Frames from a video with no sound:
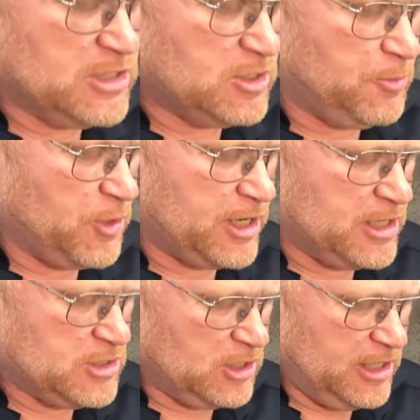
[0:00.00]
it pretty
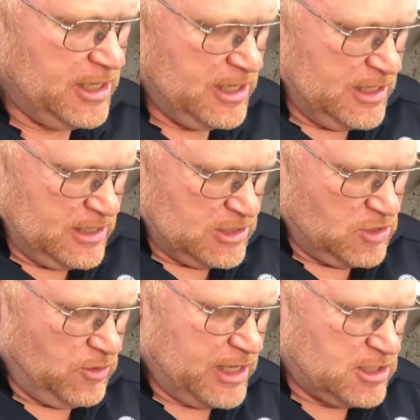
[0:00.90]
easily.
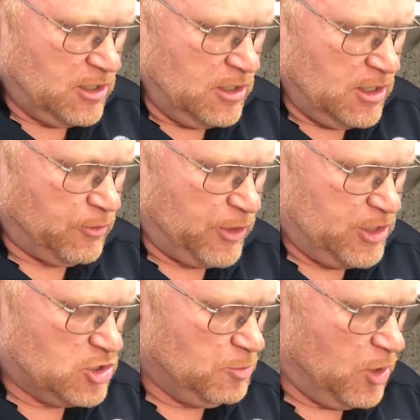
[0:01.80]
So that's a
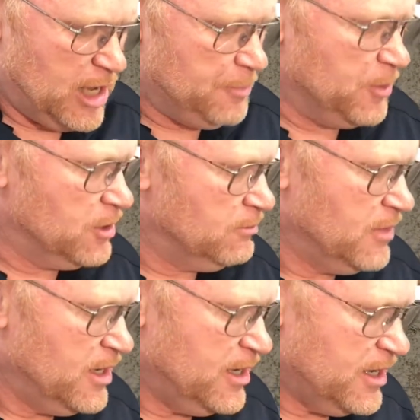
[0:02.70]
reusable coupler,
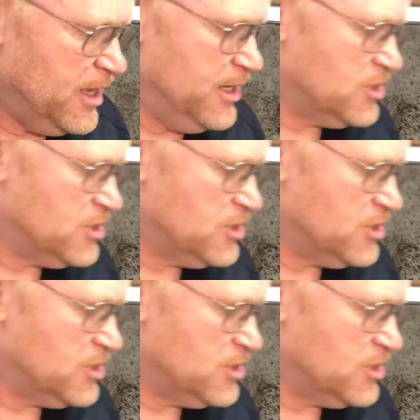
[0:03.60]
and it's